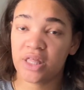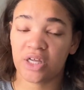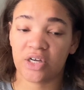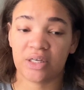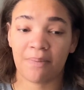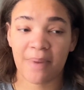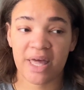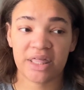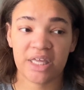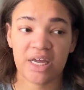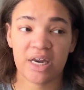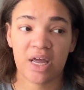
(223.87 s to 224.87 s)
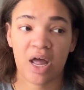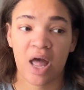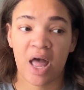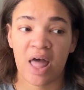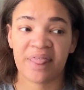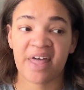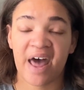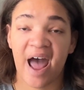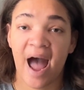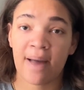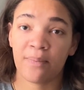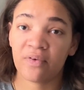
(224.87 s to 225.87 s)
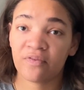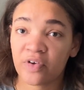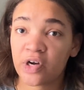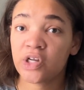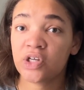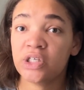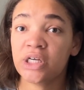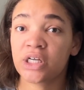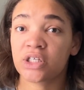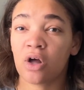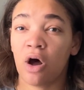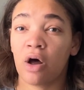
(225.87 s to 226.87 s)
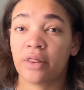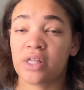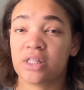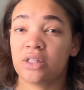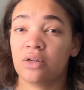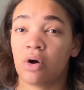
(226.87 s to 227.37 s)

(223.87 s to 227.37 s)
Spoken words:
There's a method that I prefer using. It's called